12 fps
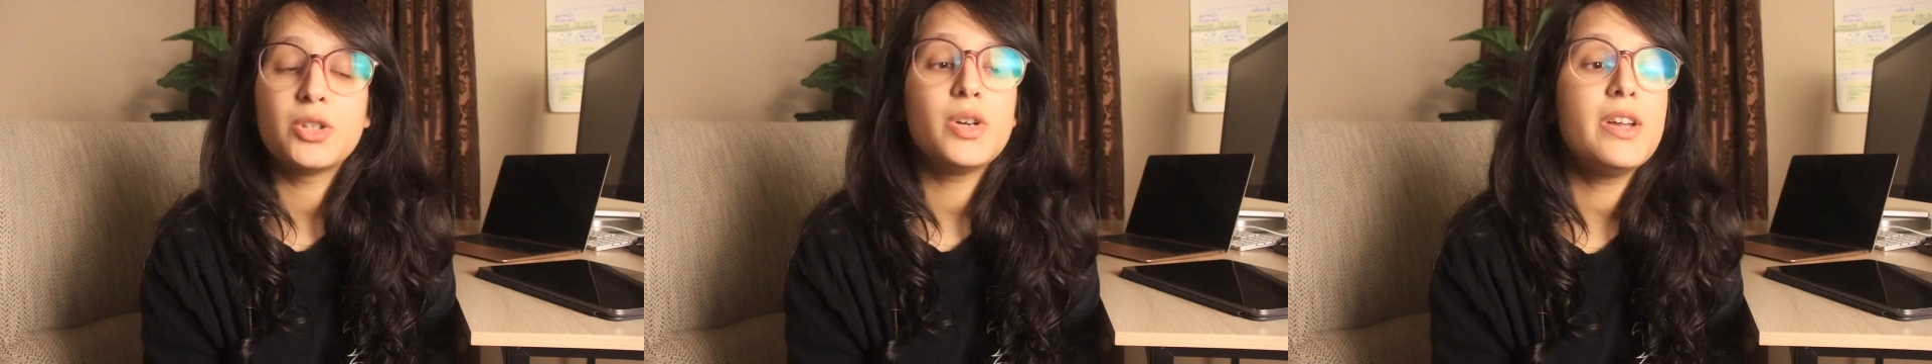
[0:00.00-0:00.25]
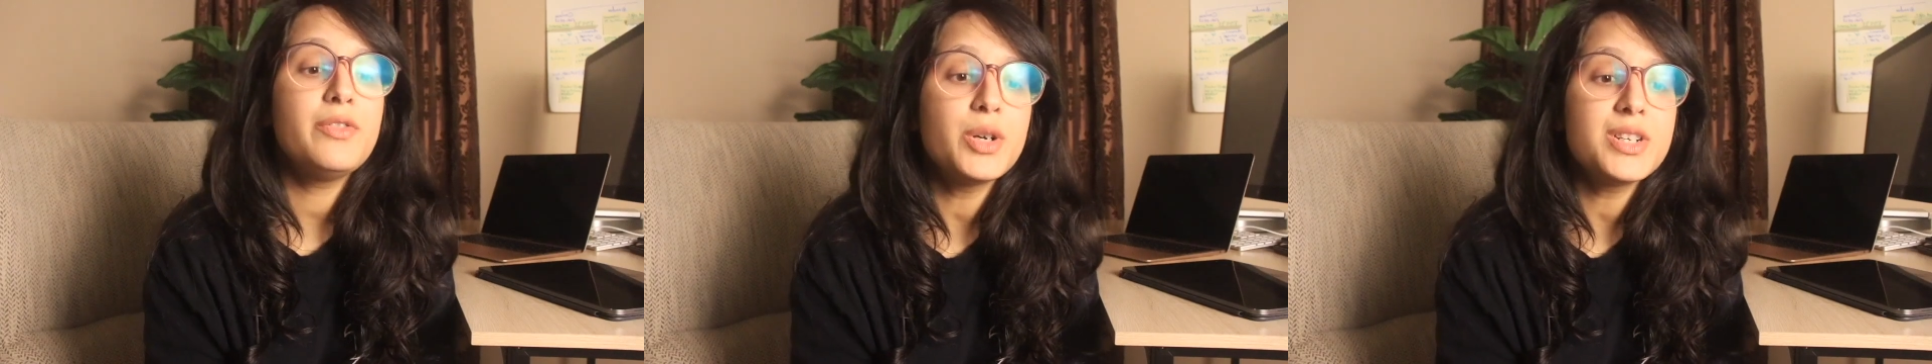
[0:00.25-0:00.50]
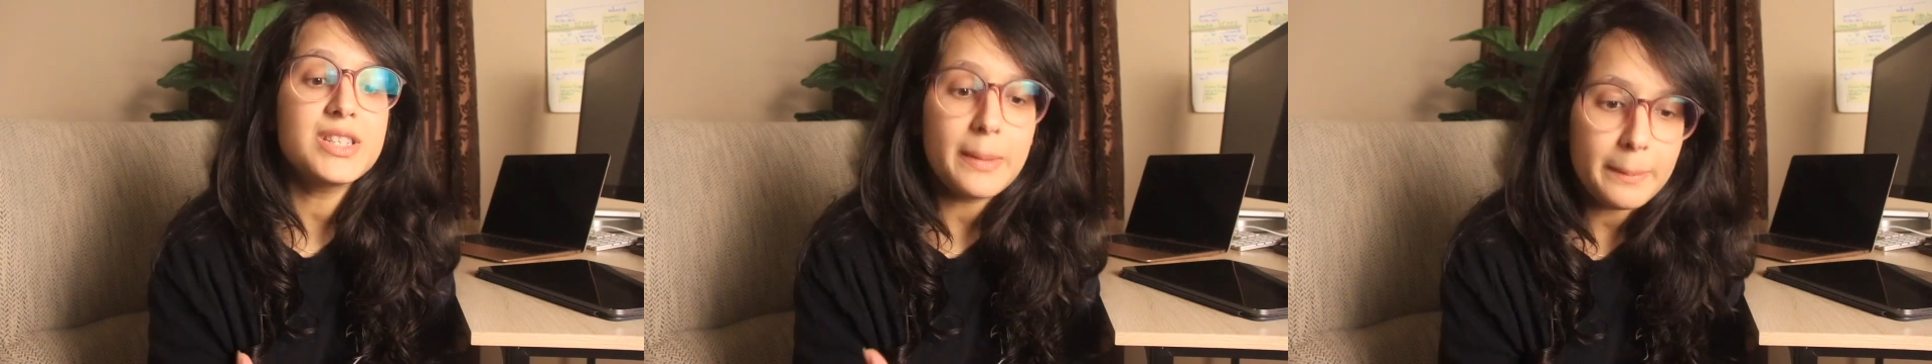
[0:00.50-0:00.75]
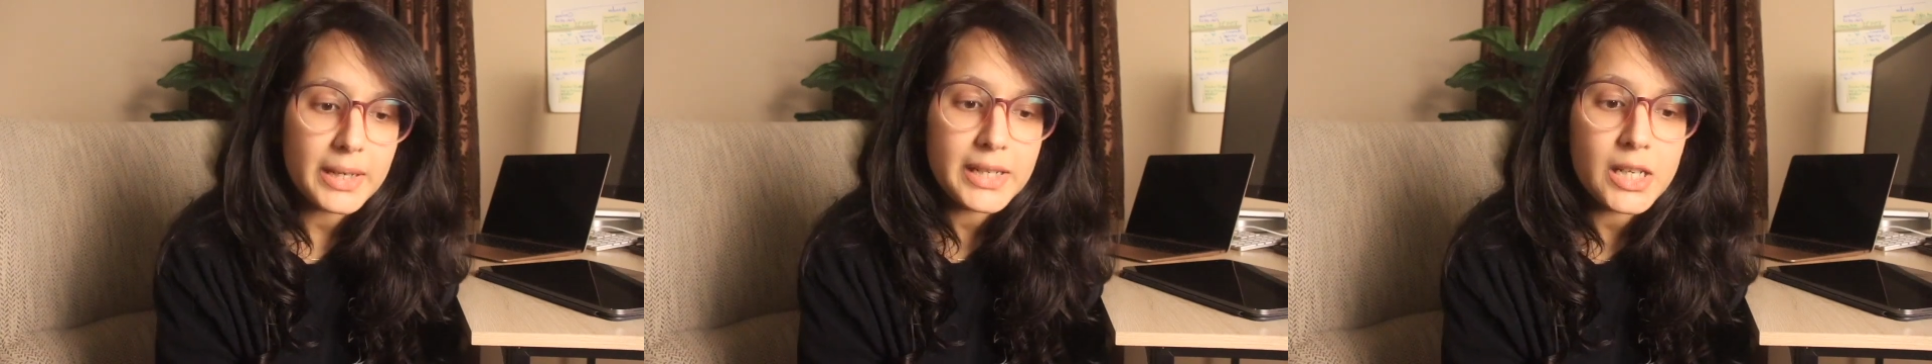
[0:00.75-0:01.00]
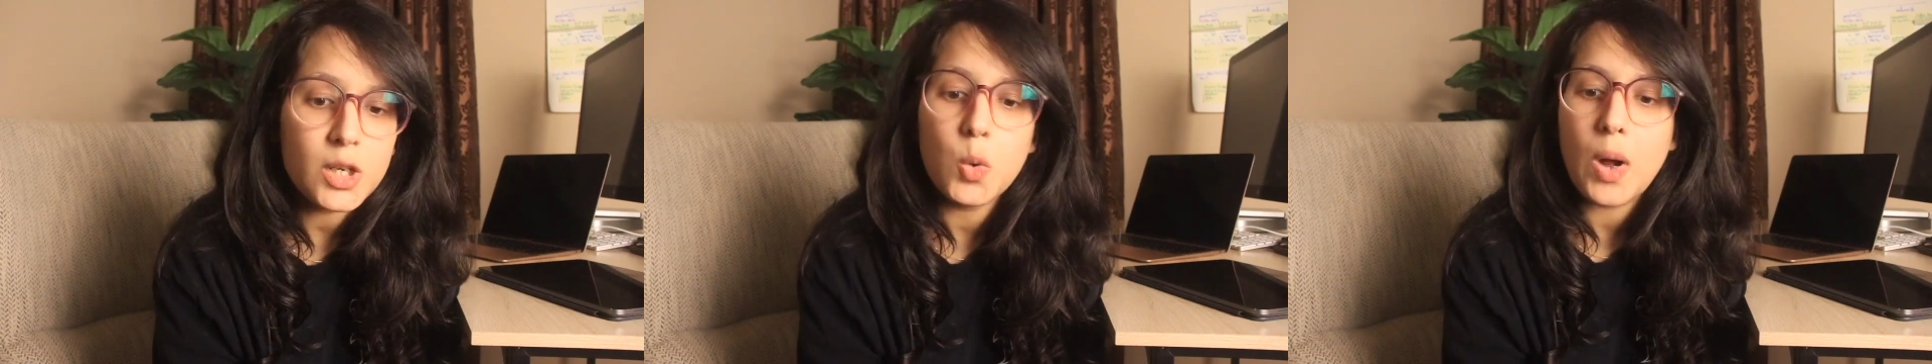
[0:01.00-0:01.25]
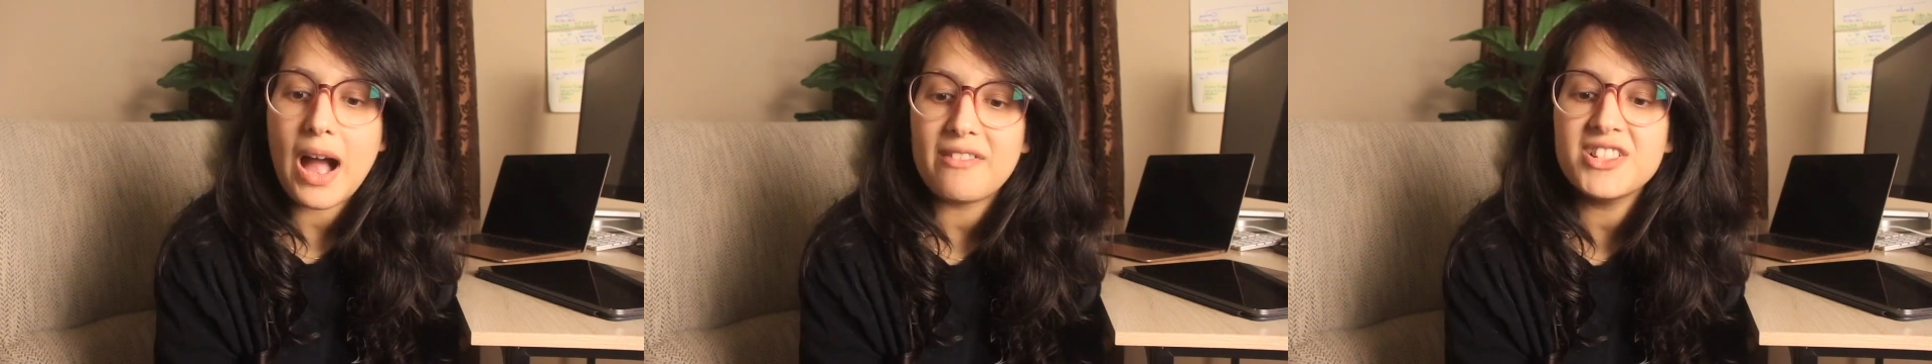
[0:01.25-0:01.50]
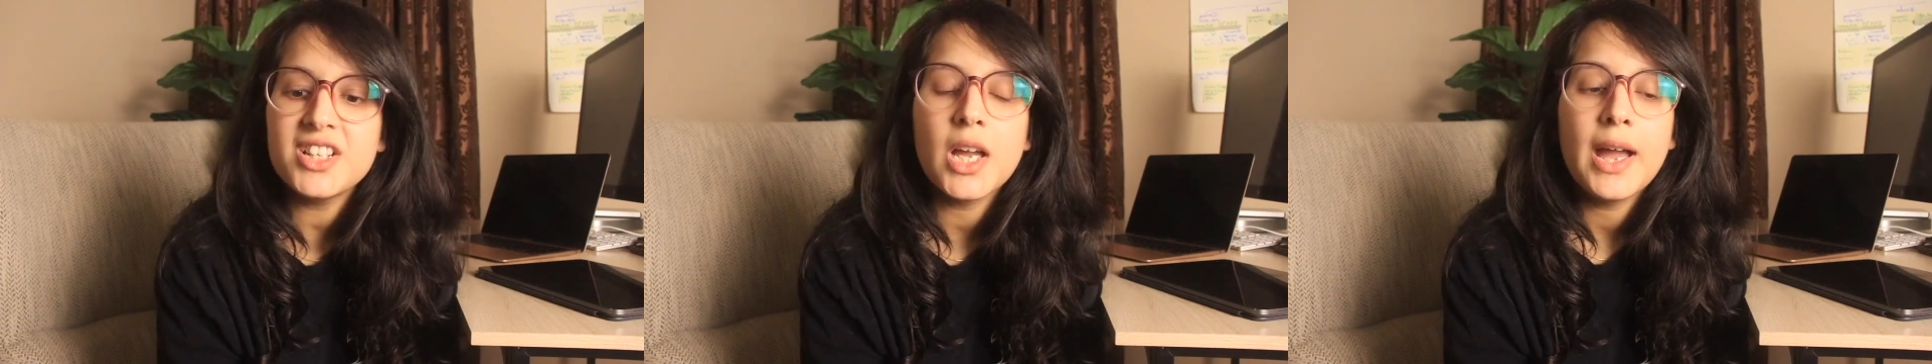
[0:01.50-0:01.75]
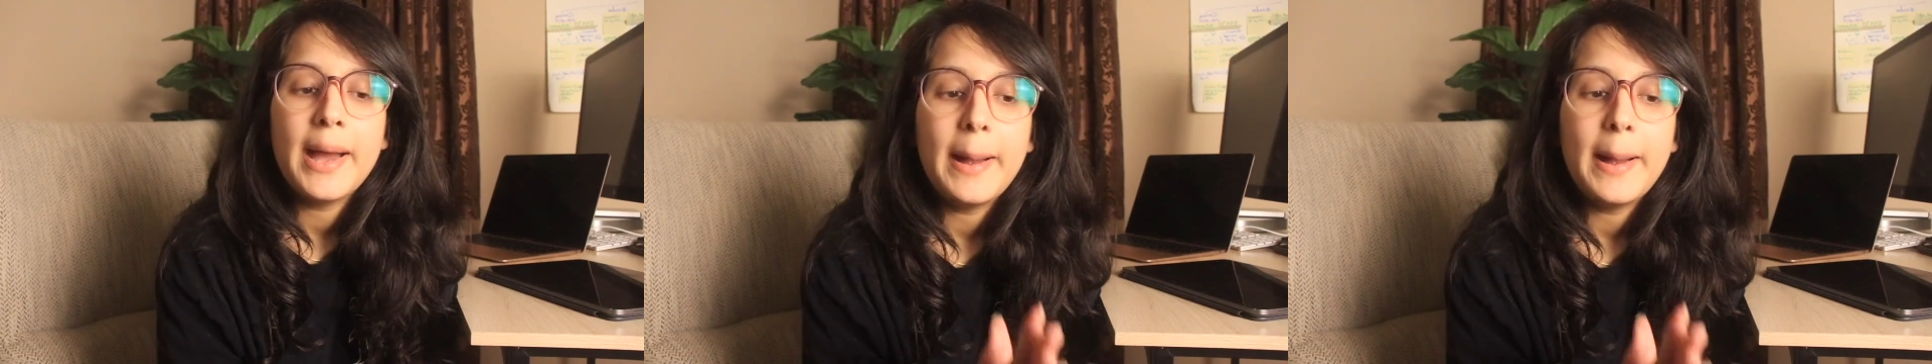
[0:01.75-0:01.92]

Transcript: So if you're somebody who haven't